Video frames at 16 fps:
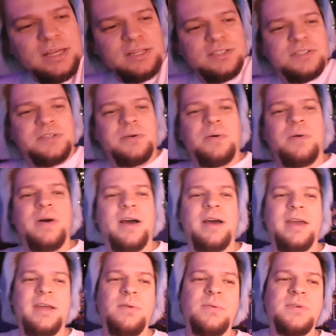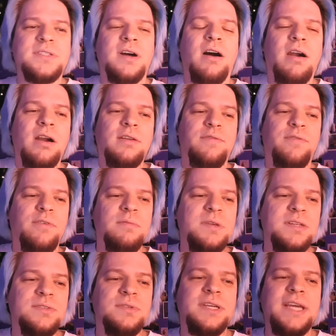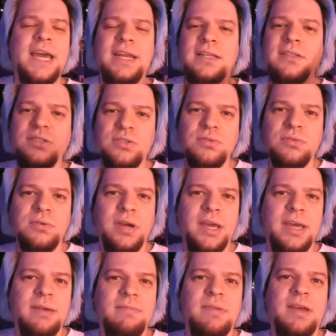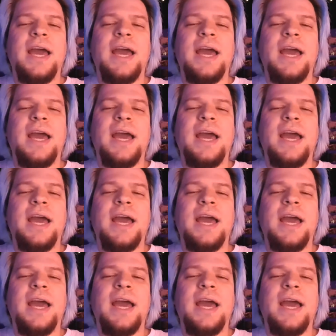So it was hard for me to get into him,